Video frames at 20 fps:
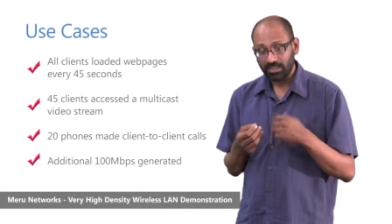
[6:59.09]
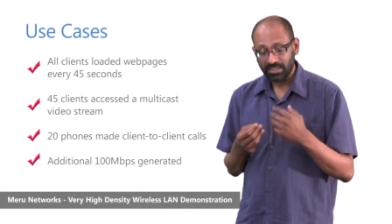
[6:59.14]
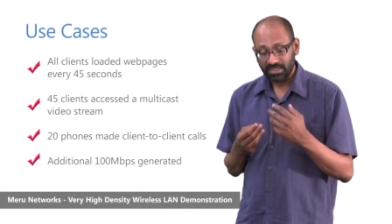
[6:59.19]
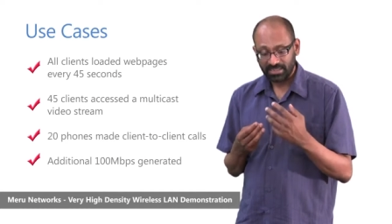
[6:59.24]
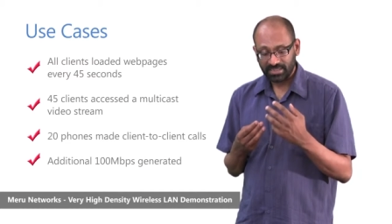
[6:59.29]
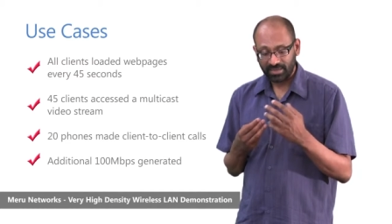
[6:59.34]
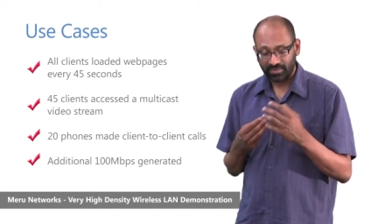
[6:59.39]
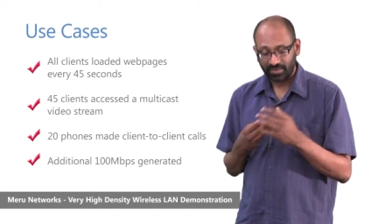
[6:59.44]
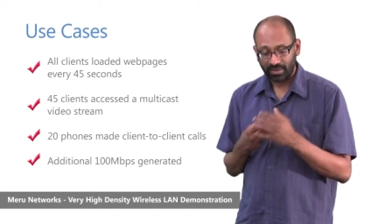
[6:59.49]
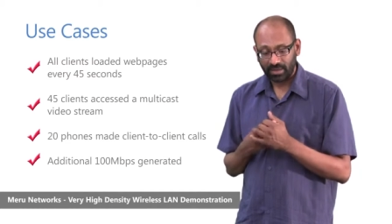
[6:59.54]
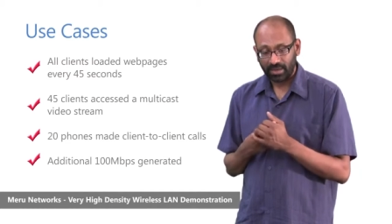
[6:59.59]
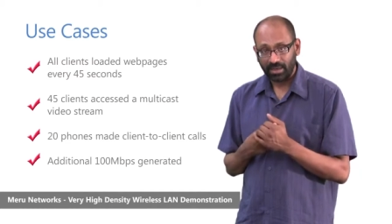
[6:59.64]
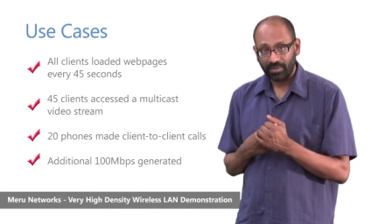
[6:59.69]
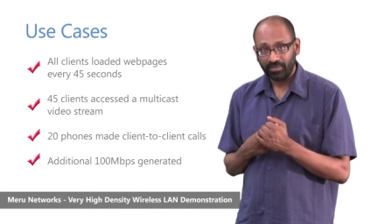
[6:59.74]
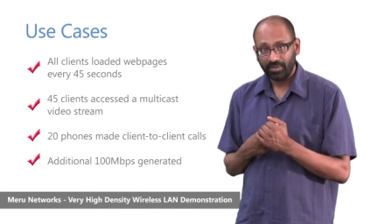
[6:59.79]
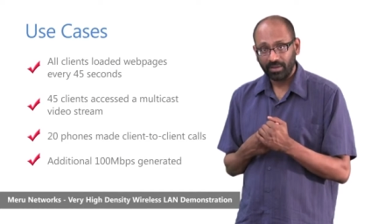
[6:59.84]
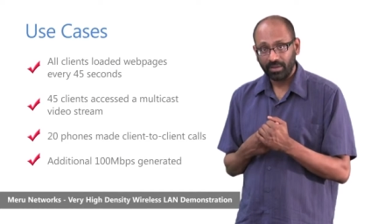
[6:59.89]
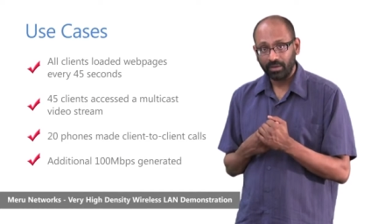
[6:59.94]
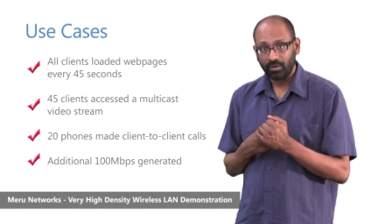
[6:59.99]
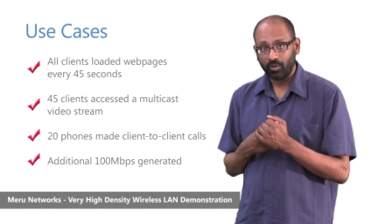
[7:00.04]

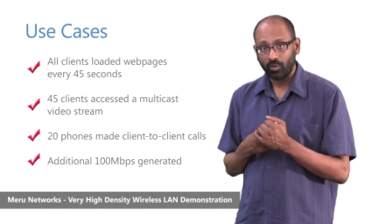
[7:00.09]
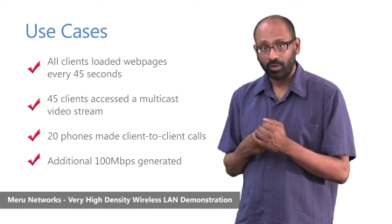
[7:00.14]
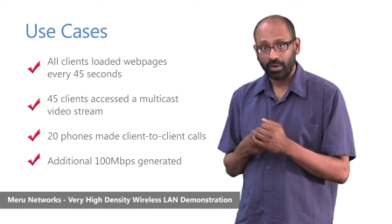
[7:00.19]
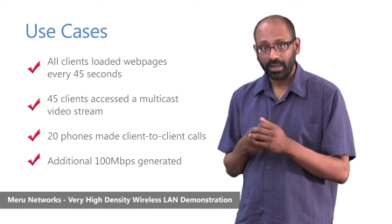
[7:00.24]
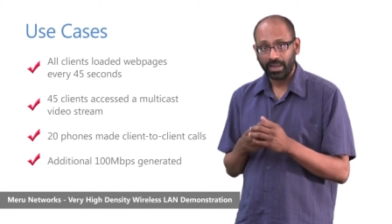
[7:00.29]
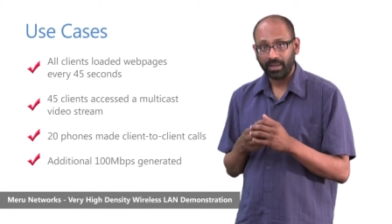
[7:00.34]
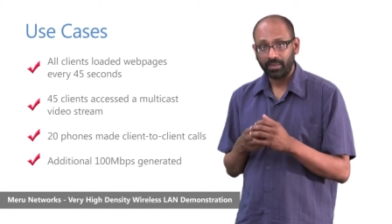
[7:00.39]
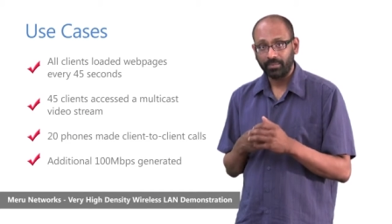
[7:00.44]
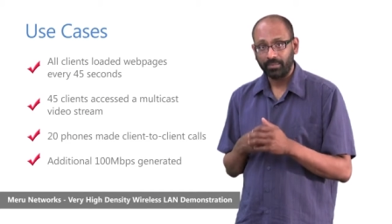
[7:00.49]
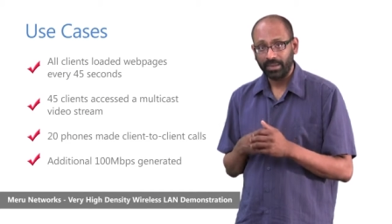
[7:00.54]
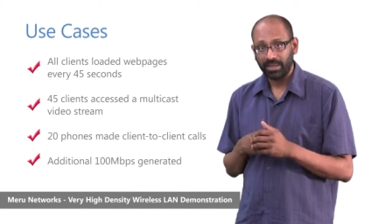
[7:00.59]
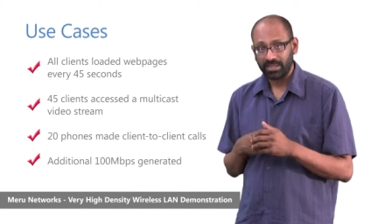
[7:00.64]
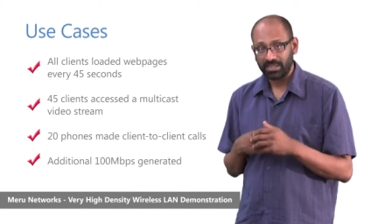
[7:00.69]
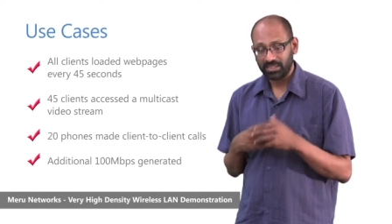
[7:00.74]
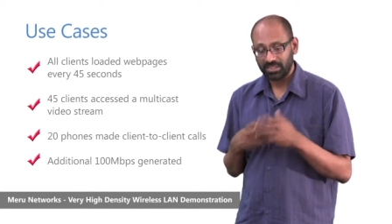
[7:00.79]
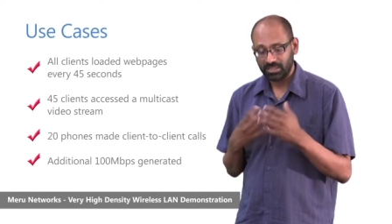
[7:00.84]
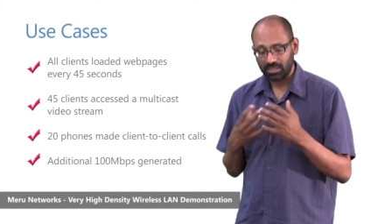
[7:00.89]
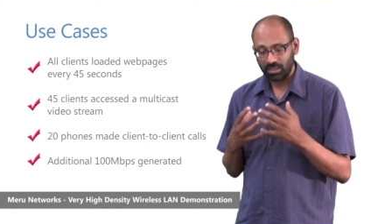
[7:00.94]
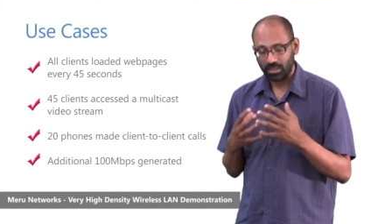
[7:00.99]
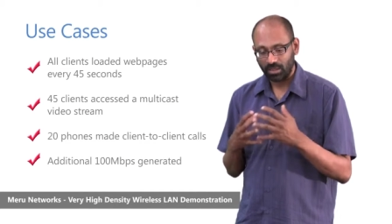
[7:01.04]
G711 codec
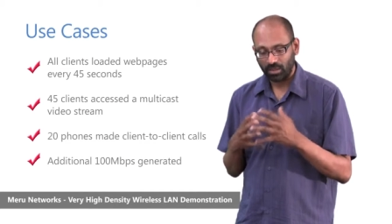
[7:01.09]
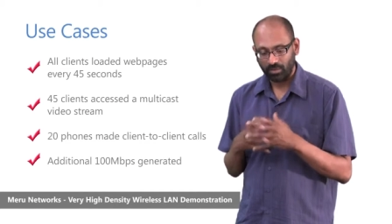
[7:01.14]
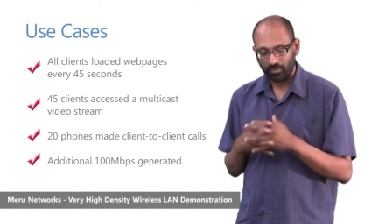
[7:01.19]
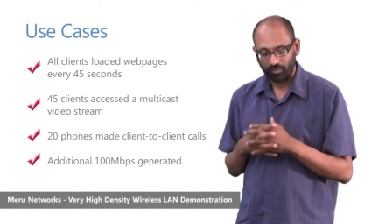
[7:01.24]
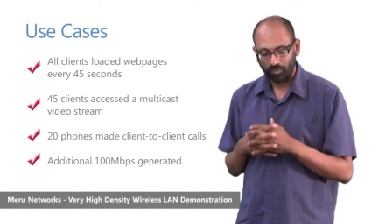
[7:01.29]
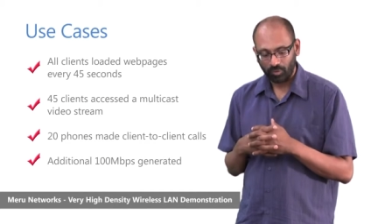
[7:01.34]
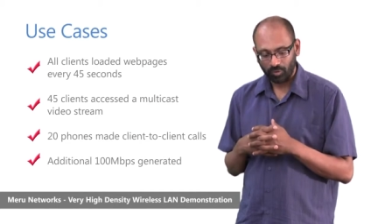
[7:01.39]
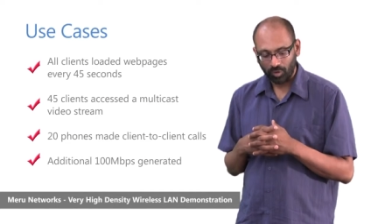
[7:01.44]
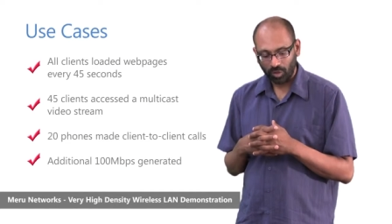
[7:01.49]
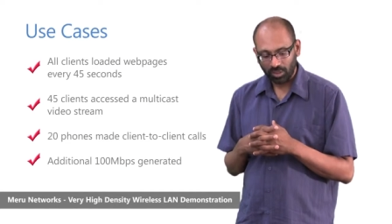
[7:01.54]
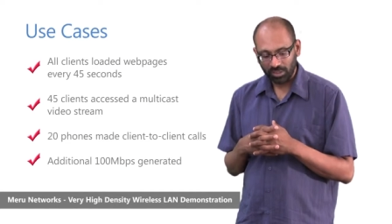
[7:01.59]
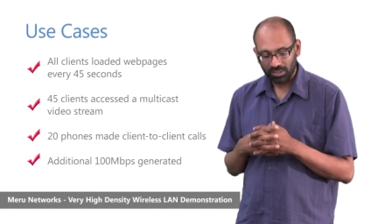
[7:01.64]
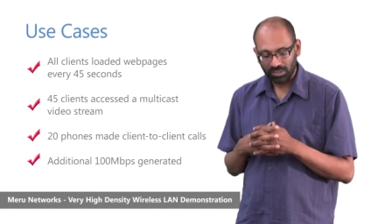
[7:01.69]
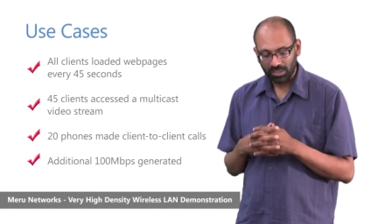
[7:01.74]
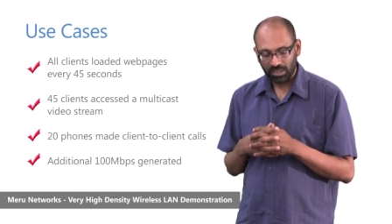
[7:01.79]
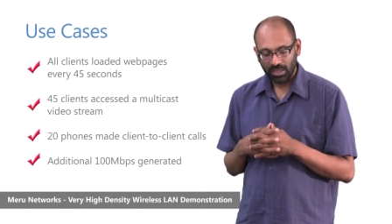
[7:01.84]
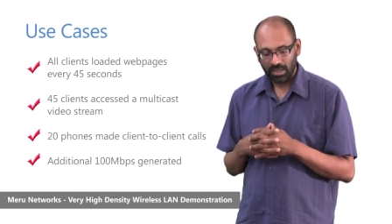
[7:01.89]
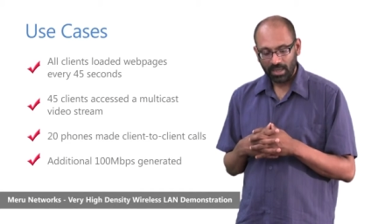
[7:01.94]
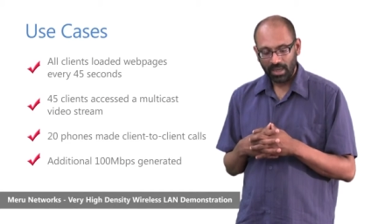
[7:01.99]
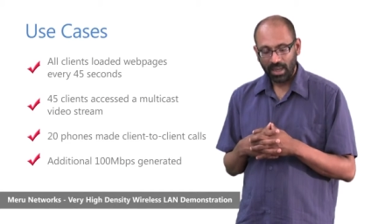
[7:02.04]
based uh, phone
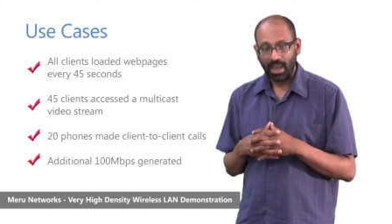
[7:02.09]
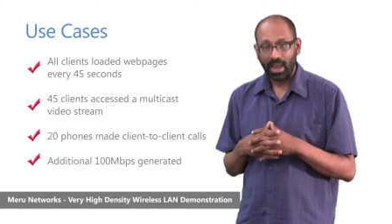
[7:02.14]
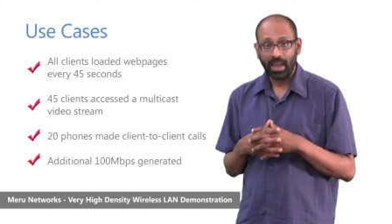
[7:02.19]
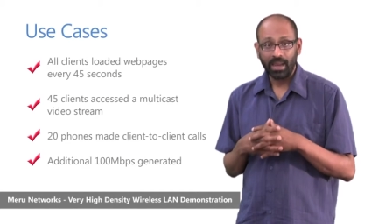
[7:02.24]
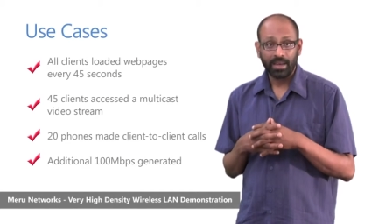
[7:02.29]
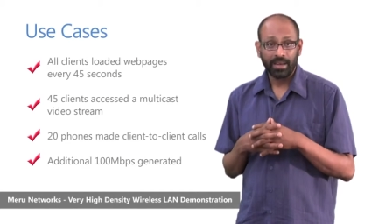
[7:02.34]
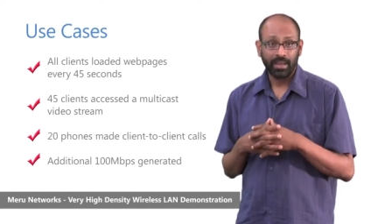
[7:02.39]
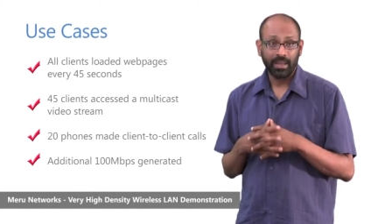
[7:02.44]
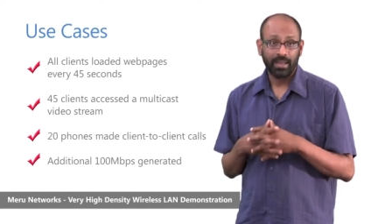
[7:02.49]
calls and